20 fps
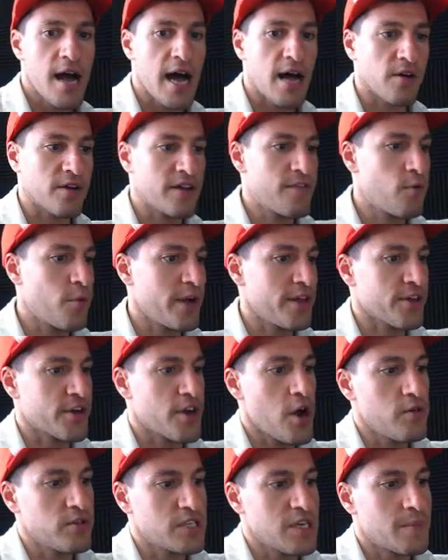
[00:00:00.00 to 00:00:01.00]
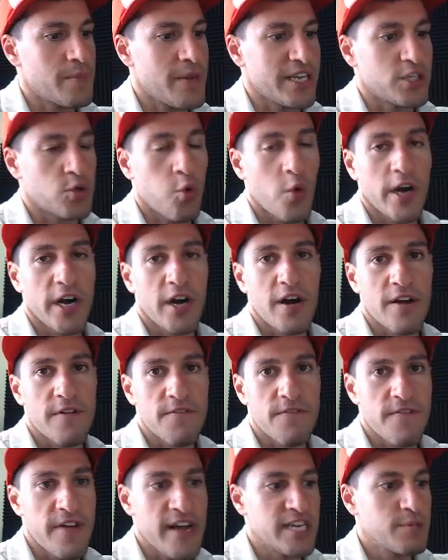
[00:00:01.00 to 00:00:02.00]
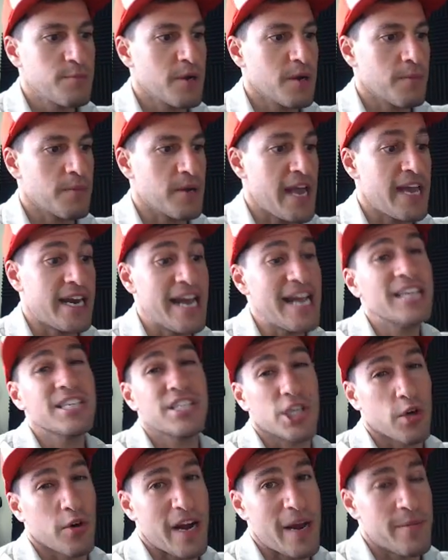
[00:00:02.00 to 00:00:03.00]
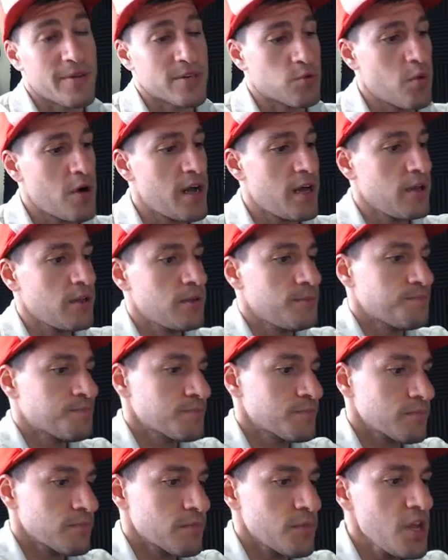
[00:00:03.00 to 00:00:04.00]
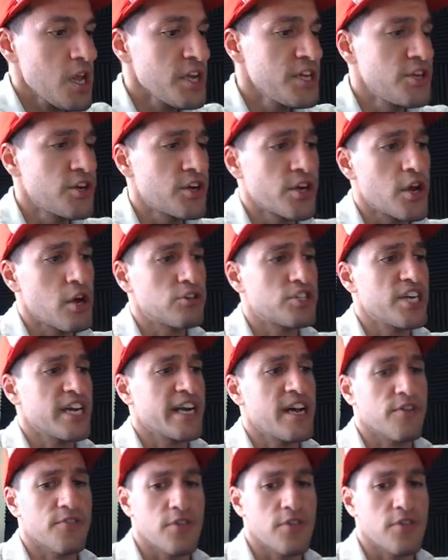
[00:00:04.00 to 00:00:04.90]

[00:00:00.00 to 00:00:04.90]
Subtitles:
I'll give away the codes on my Twitter and Facebook and Instagram as well. You can go check